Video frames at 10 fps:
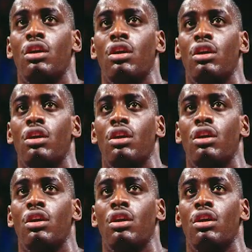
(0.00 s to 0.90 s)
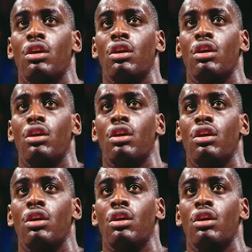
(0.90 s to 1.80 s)

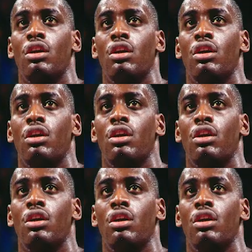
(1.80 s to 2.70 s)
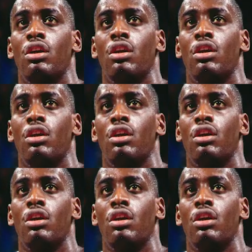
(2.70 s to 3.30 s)
The person shown says nothing.